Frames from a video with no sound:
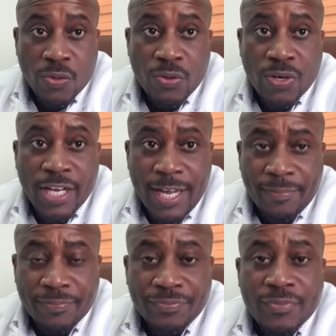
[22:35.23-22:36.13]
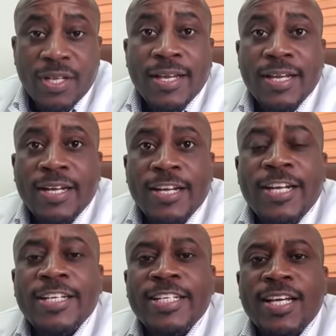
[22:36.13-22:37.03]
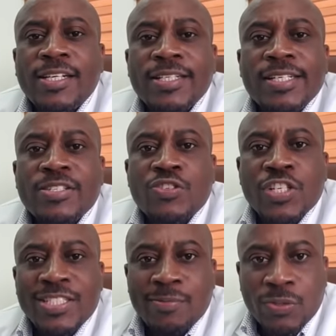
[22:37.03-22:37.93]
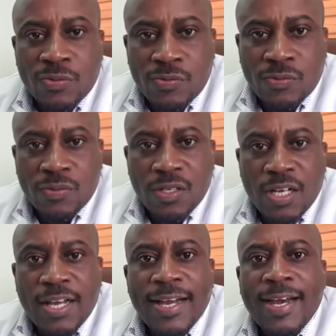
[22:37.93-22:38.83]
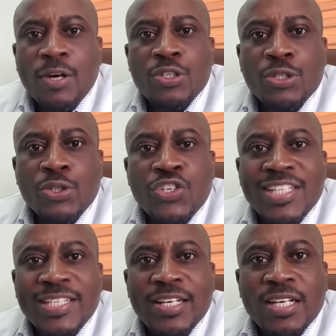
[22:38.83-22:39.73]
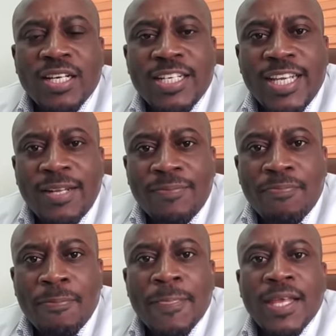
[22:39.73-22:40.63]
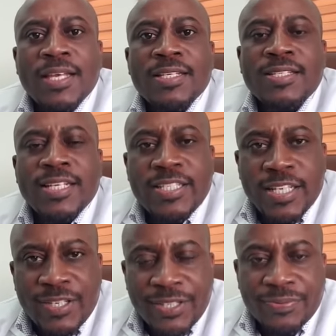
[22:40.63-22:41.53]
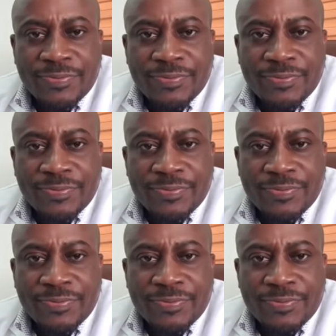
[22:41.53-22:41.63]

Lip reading: Okay? A hernia is treatable. How do you treat a hernia? Surgery.